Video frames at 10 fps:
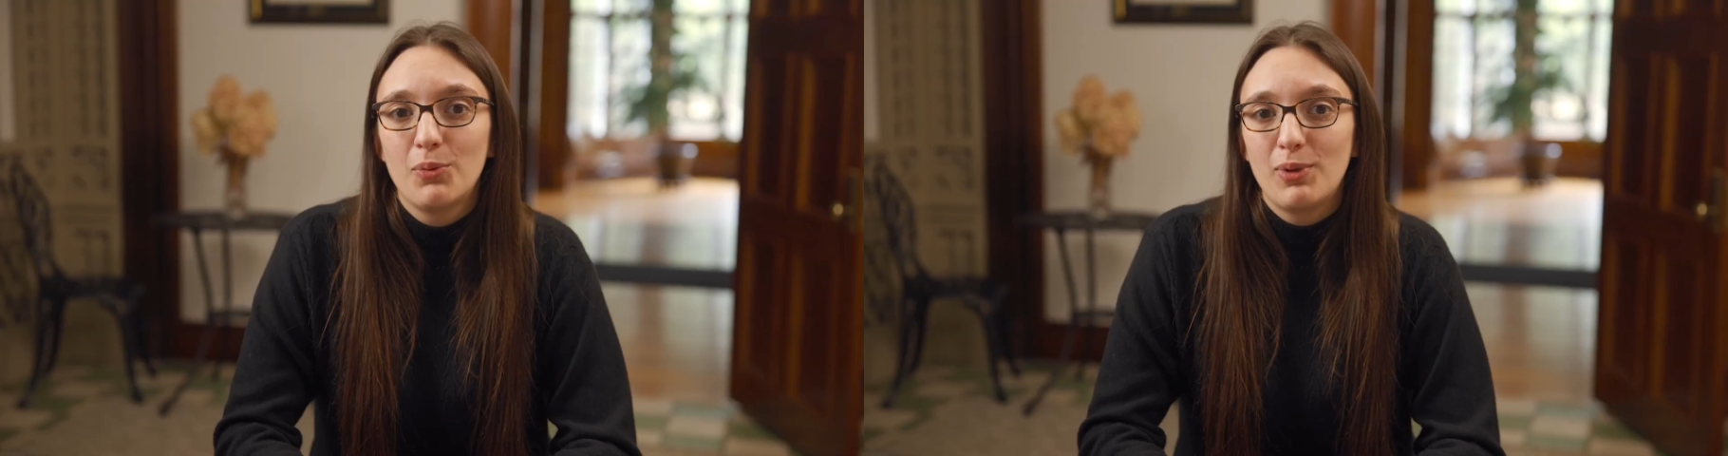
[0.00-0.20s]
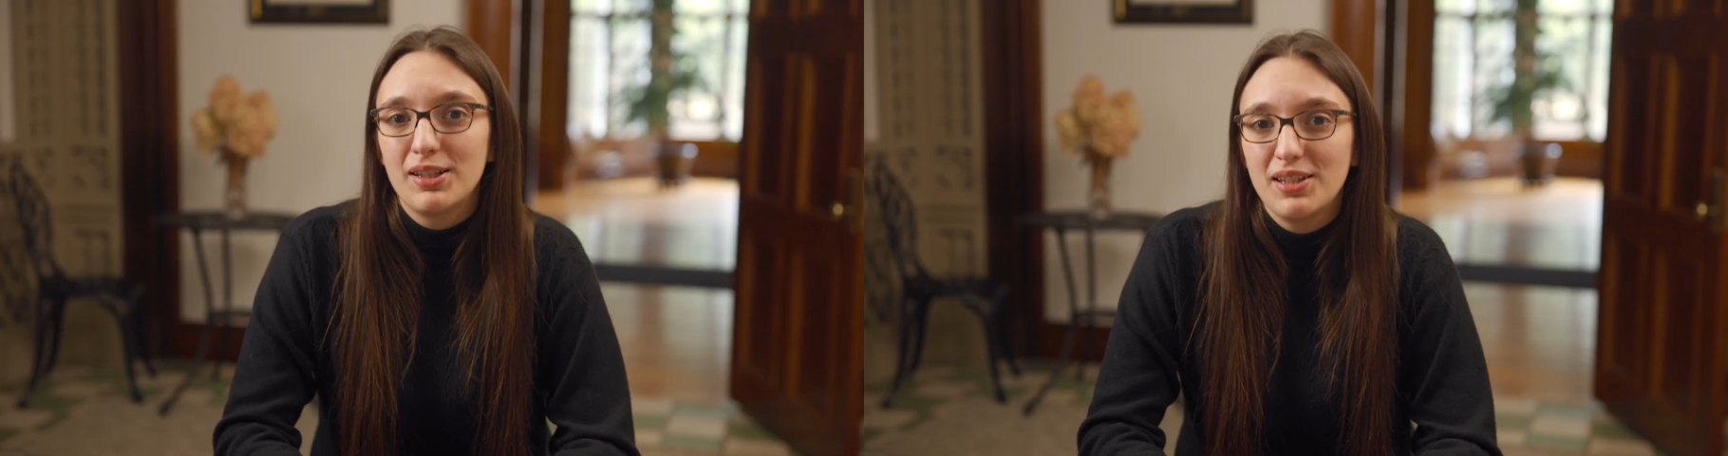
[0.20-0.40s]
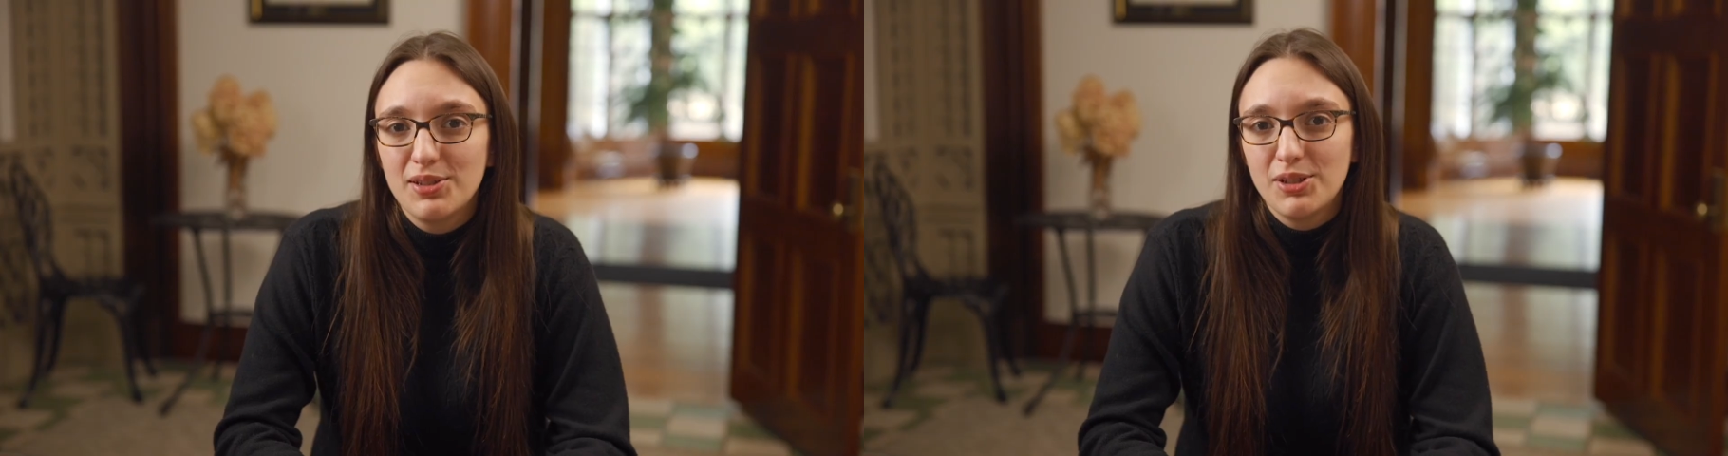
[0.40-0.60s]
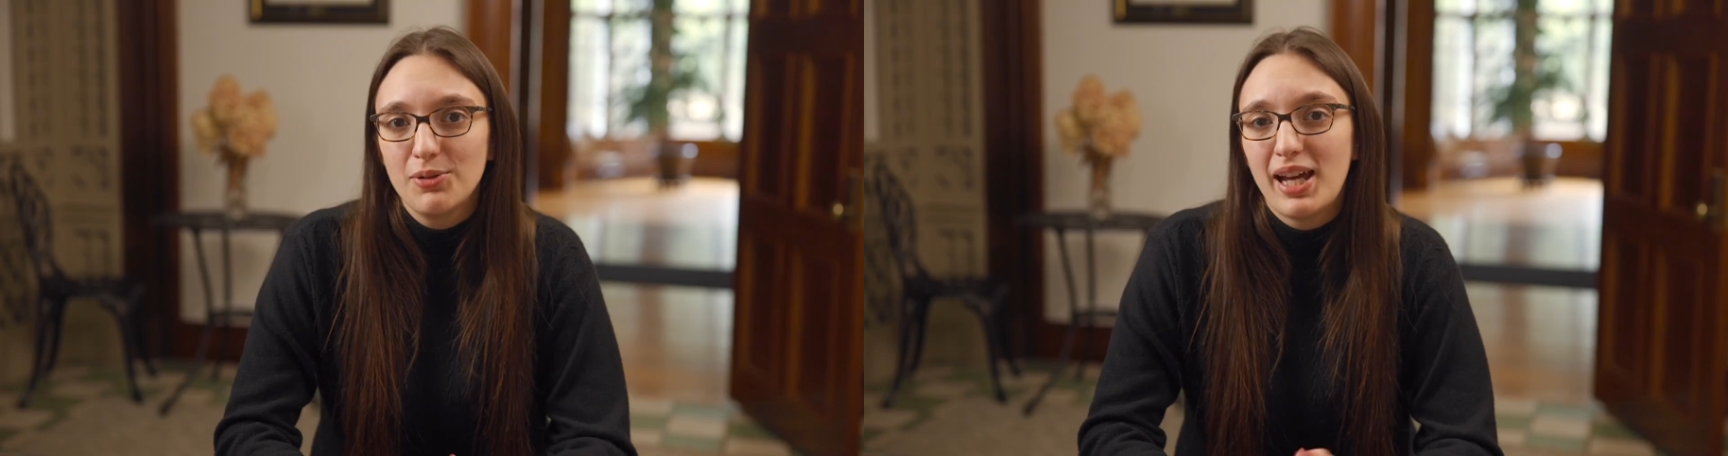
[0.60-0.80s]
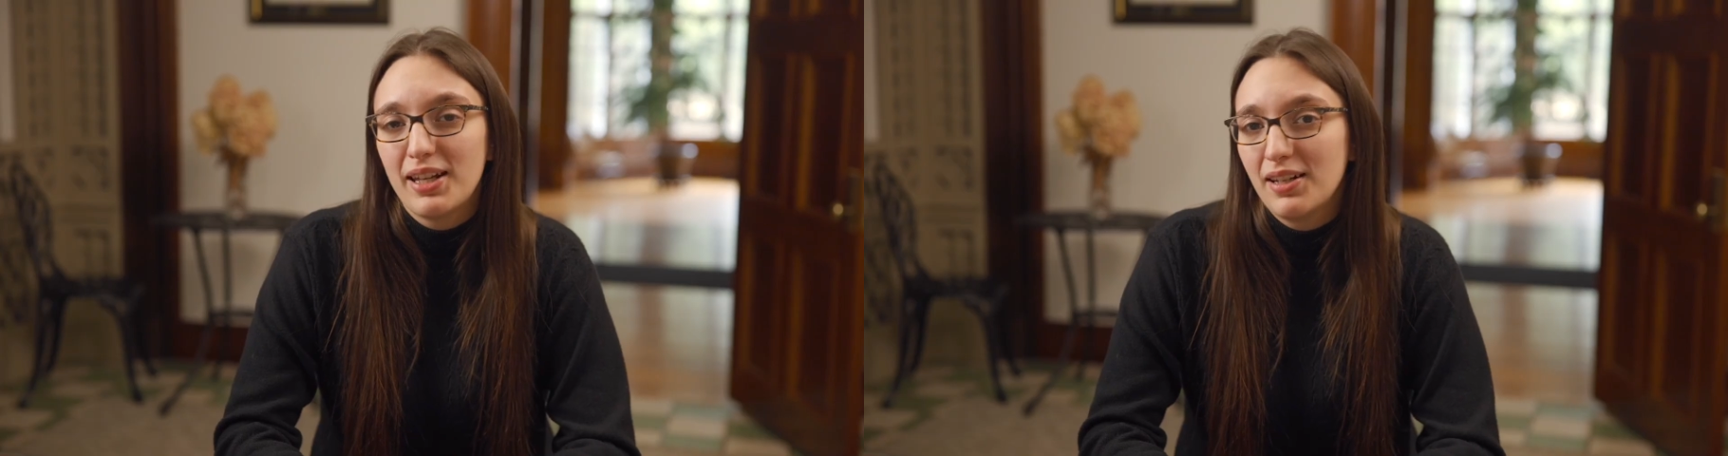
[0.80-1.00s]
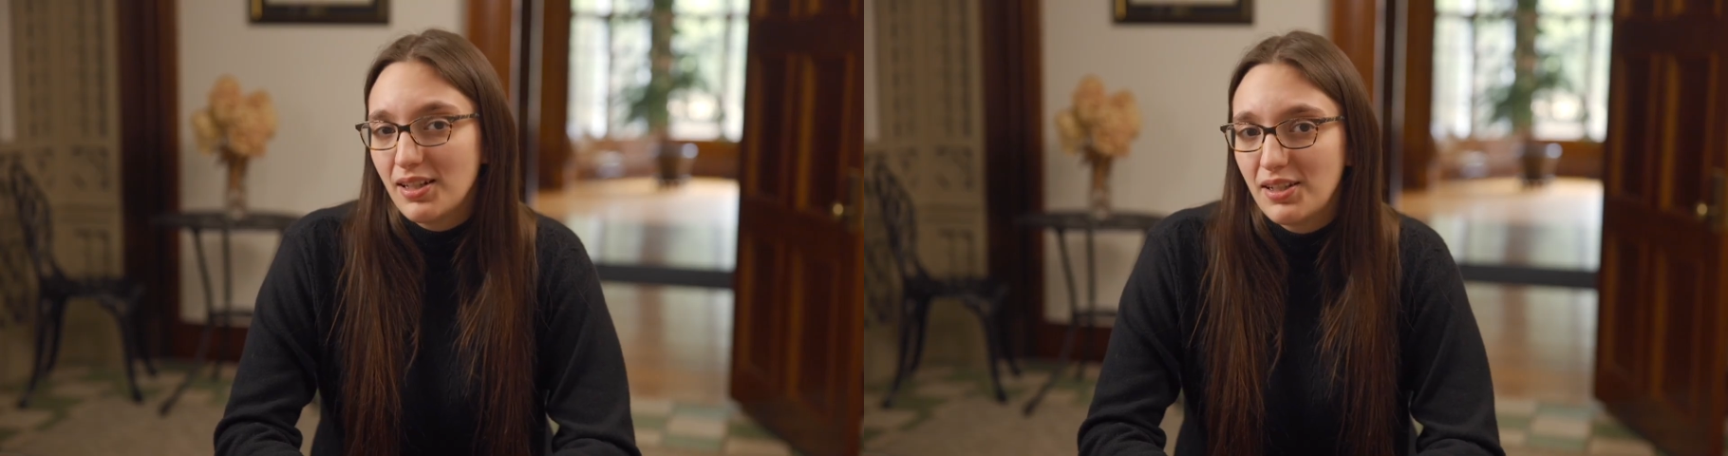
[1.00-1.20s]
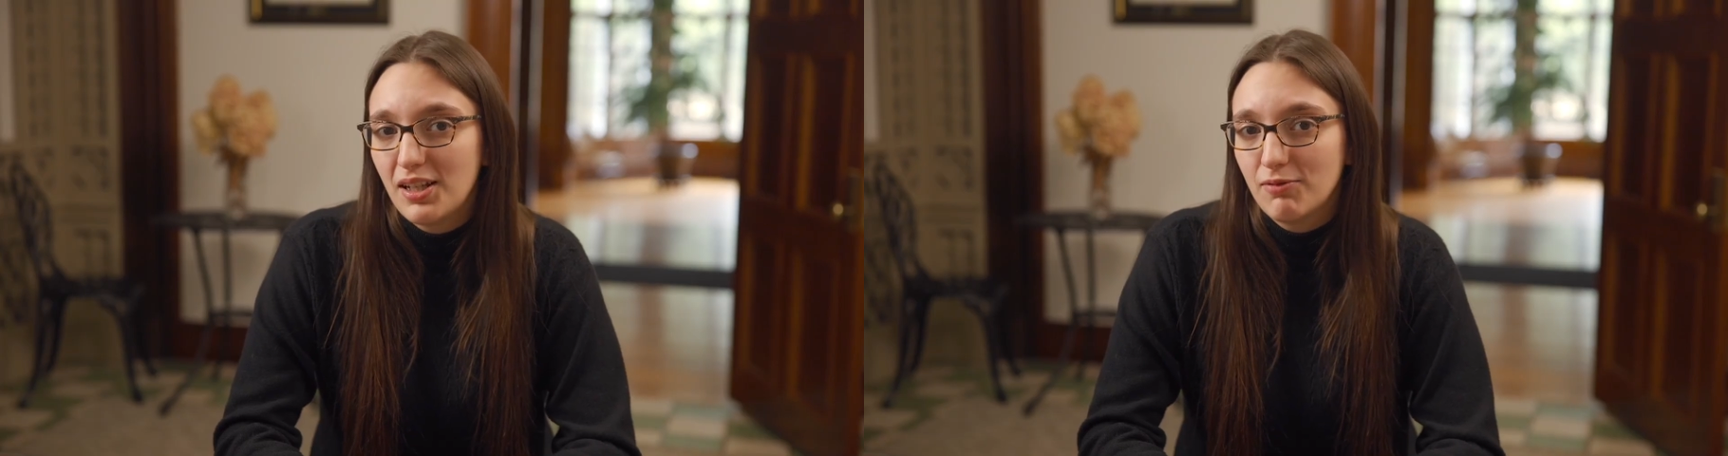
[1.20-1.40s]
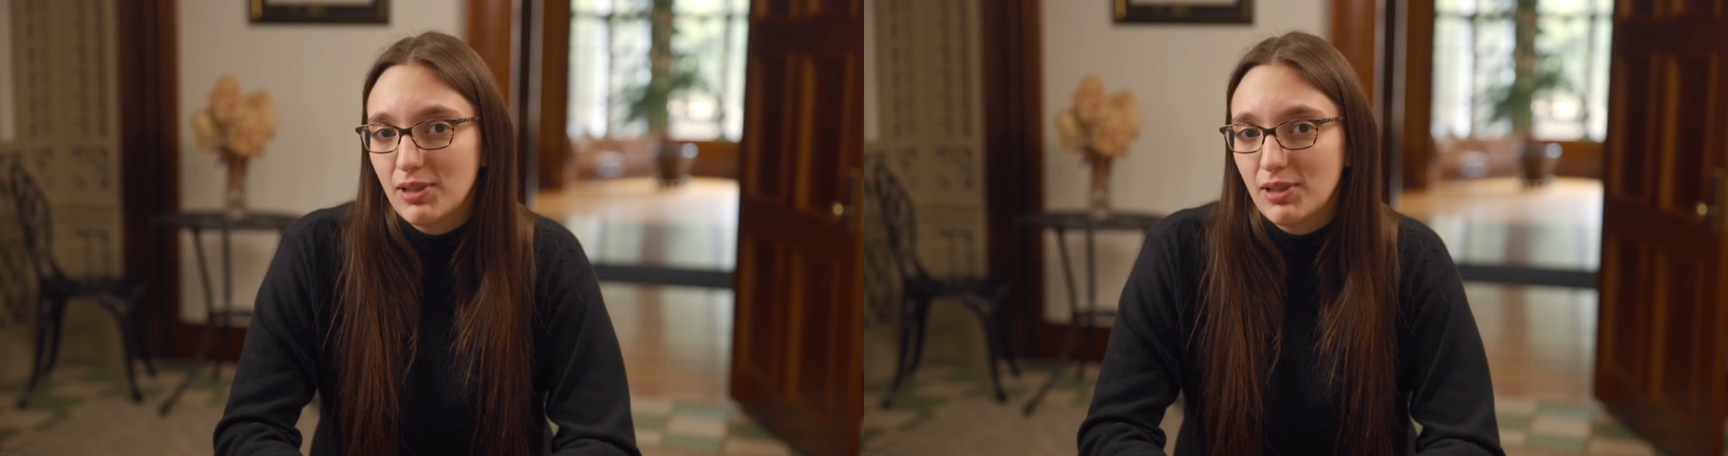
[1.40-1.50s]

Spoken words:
While these two had an idea of